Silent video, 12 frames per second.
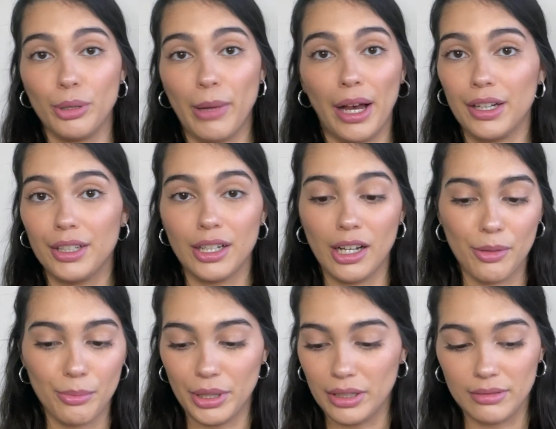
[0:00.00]
my hood
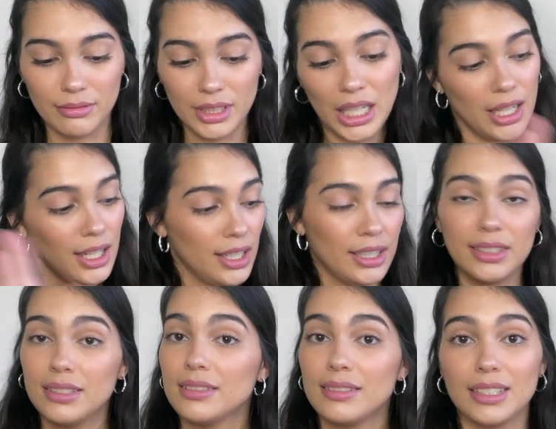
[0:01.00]
up and
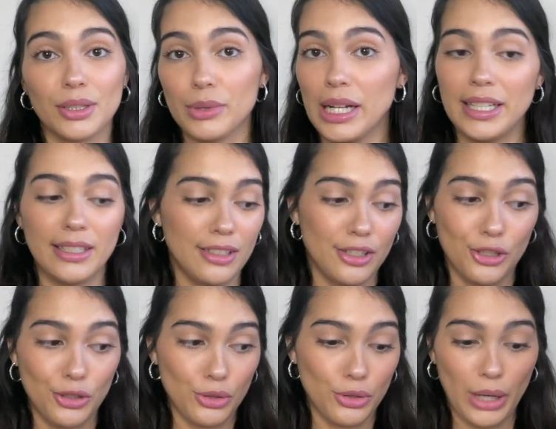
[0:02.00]
did what I needed to
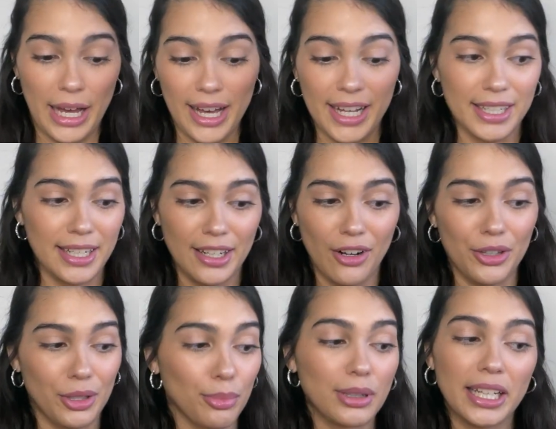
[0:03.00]
do. I edited on
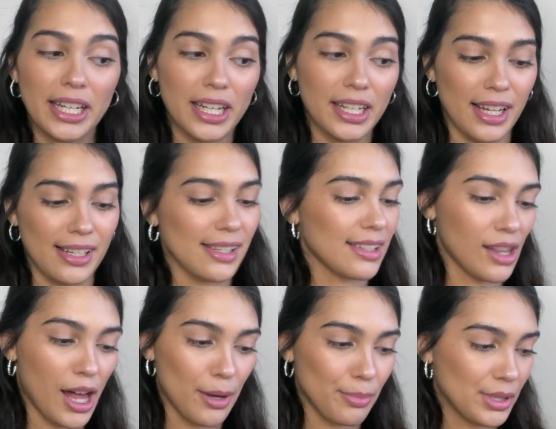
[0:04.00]
the plane, I
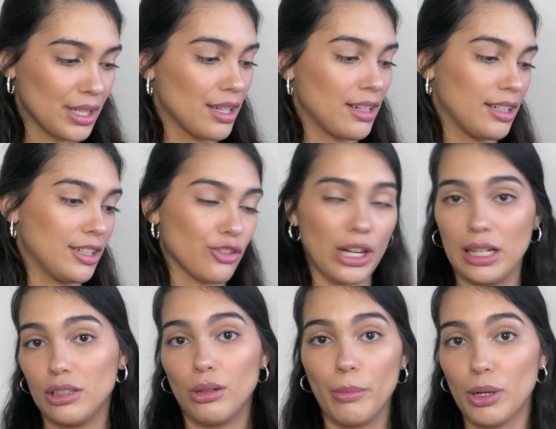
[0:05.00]
slept, drank a
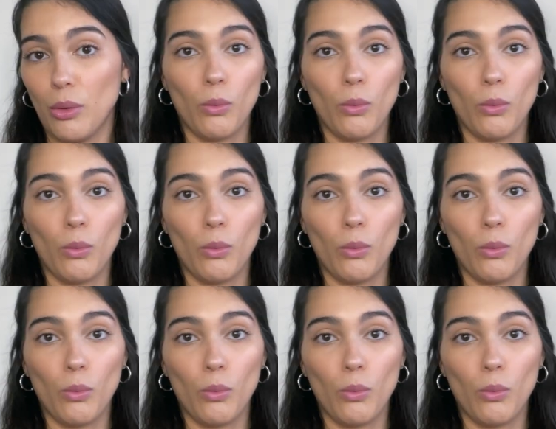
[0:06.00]
little bit of